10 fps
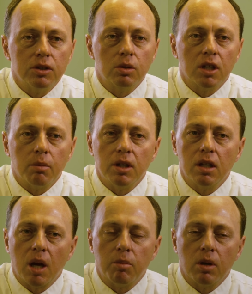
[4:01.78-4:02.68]
to do an update
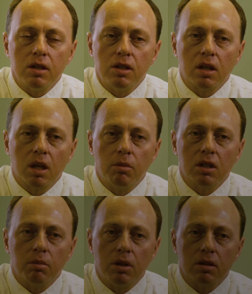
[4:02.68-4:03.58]
of that project coming
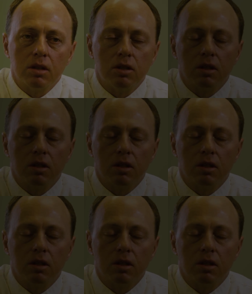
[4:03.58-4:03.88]
up here this